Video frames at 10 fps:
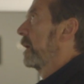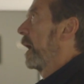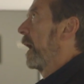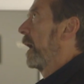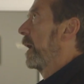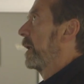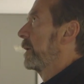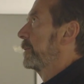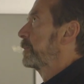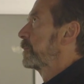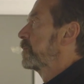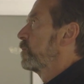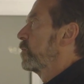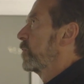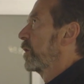um,
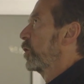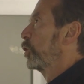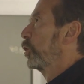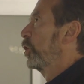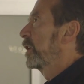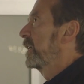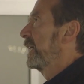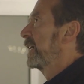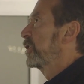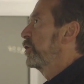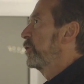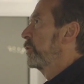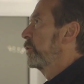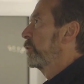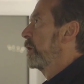look
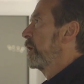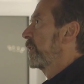into